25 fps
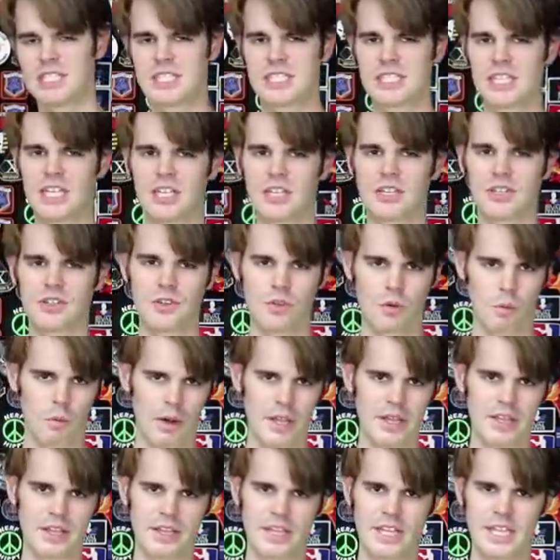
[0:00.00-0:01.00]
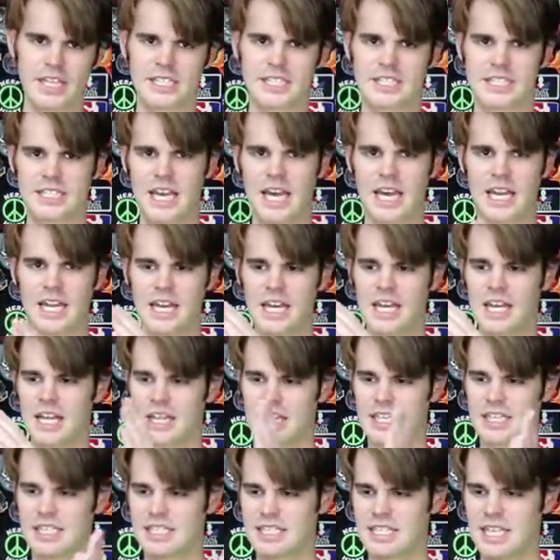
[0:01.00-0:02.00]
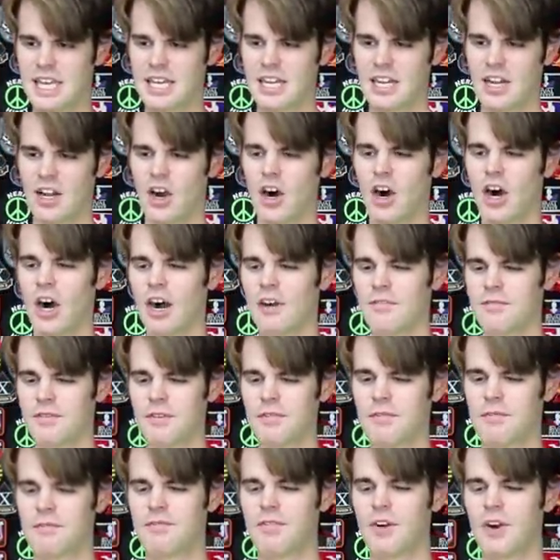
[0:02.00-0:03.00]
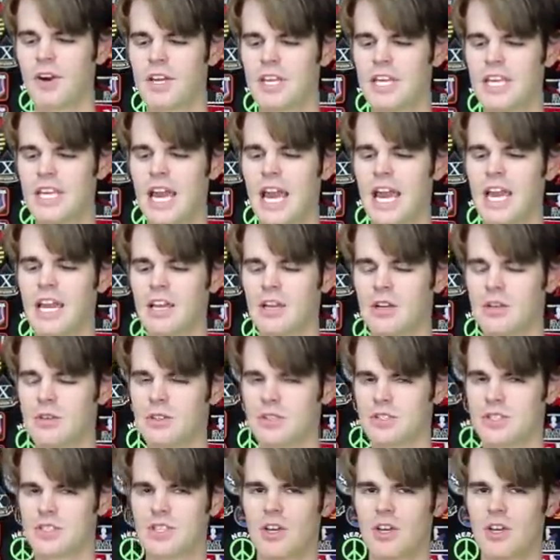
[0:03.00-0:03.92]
the cylinder, the way that they set, they set it off in funky angles.